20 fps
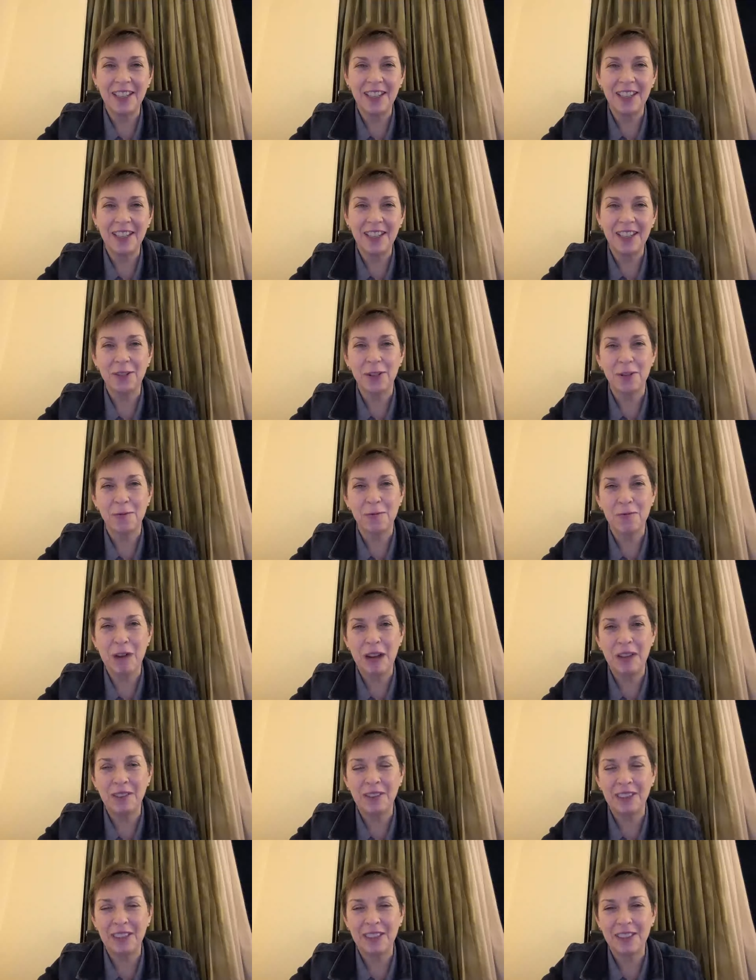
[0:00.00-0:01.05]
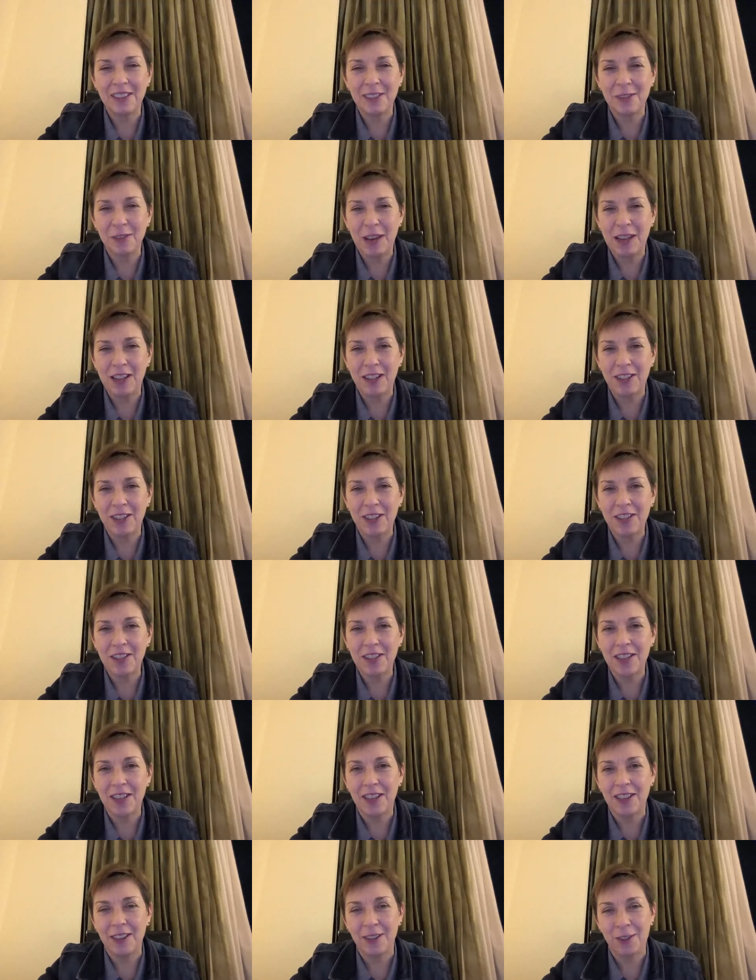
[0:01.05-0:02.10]
here, your wellness strategist
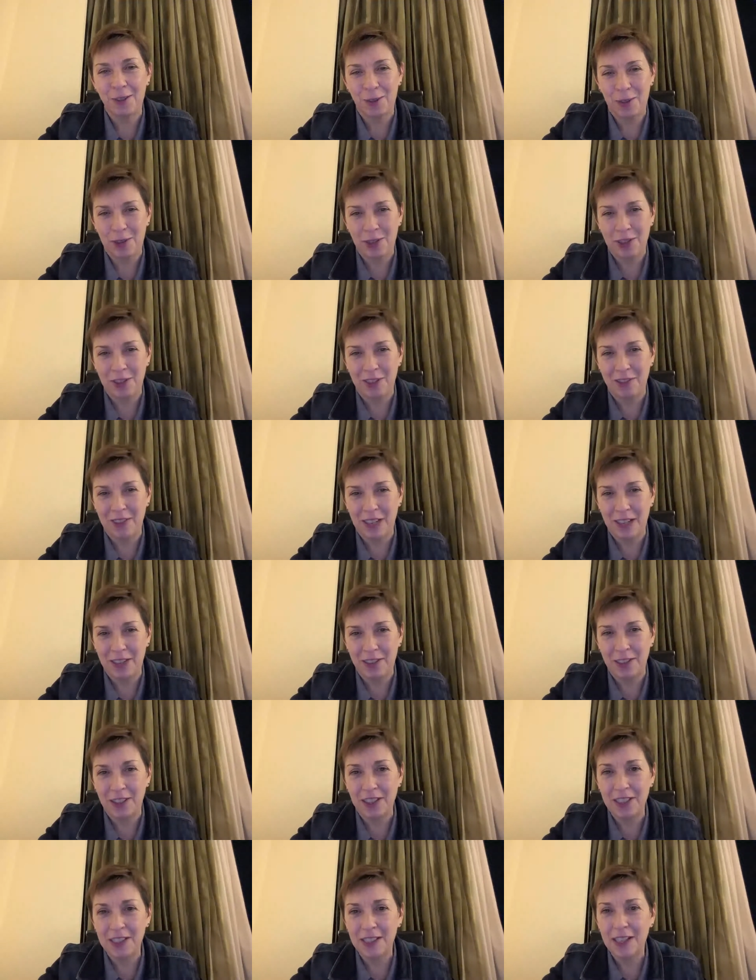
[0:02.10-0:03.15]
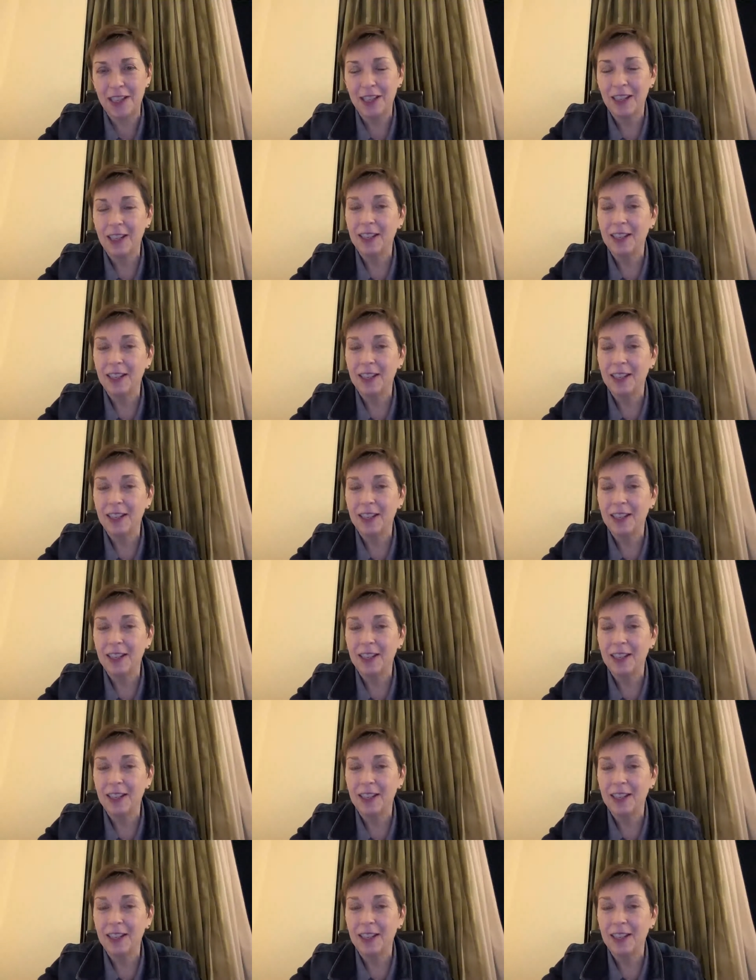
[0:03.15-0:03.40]
and nutrition evangelist,